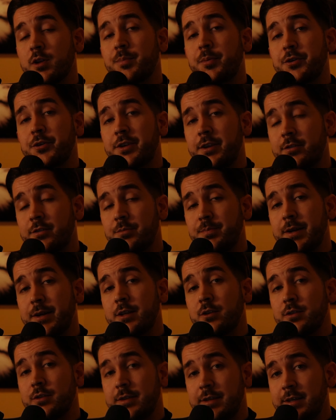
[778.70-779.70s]
participate
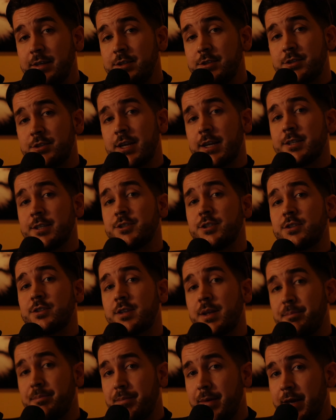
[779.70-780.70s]
on these challenges,
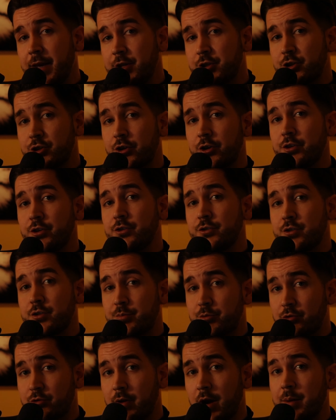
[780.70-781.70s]
then make sure you
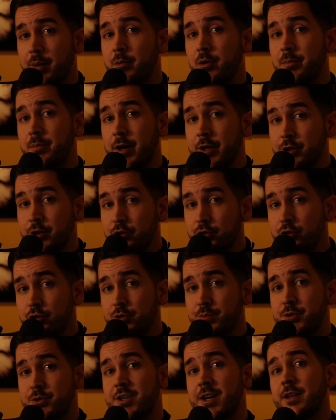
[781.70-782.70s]
subscribe on my YouTube
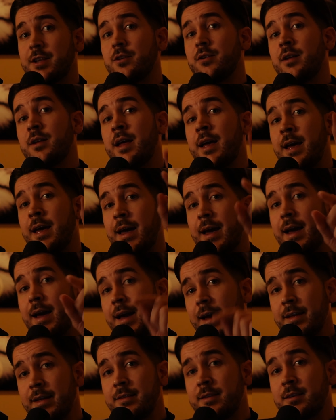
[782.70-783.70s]
channel
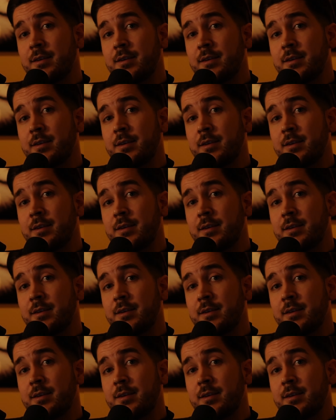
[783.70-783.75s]
and